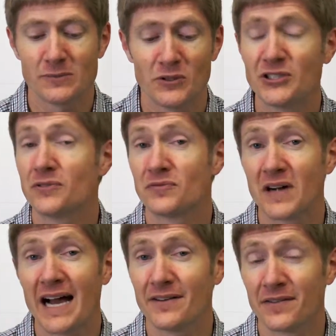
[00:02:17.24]
what should
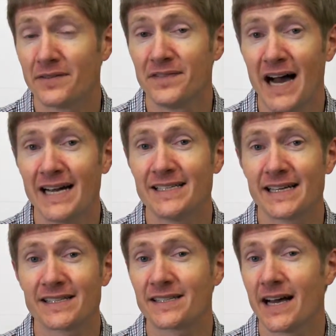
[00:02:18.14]

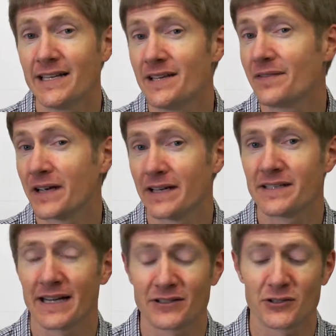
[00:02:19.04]
revising scientific and
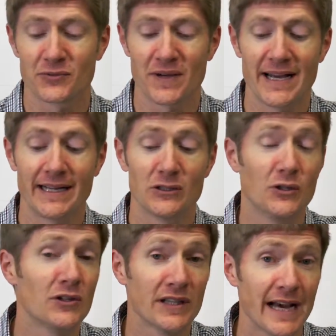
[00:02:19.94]
technical writing
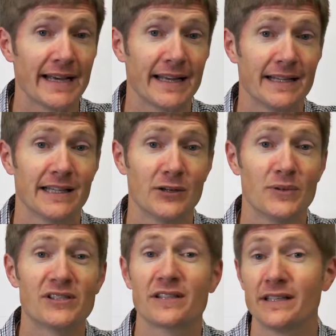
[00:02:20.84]
look like in a
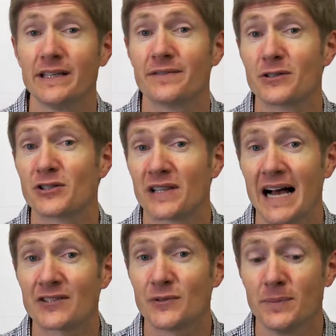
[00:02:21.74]
linguistically diverse
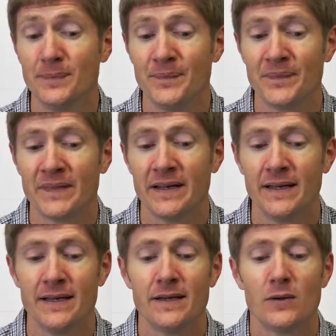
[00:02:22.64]
classroom?
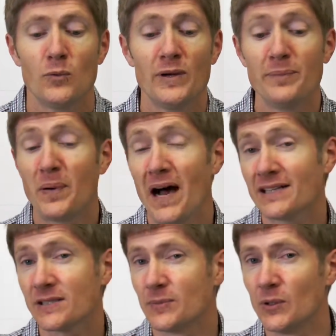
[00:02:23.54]
When
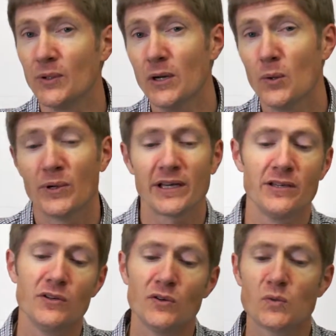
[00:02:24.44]
possible, we can
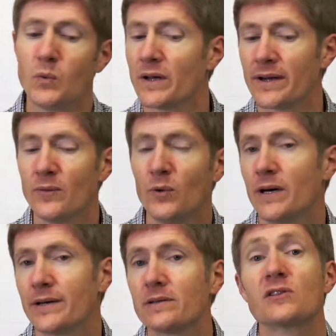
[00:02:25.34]
use
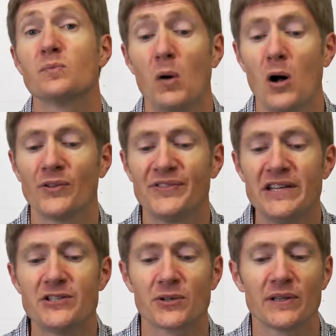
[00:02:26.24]
one-on-one or small
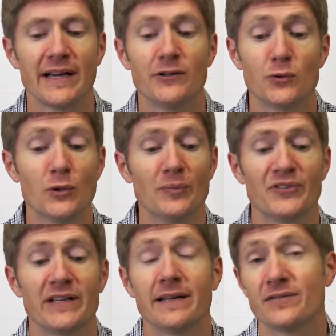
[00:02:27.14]
teacher-led groups
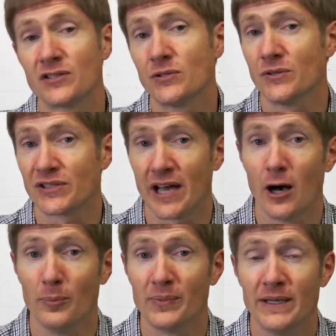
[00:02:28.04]
to give students help.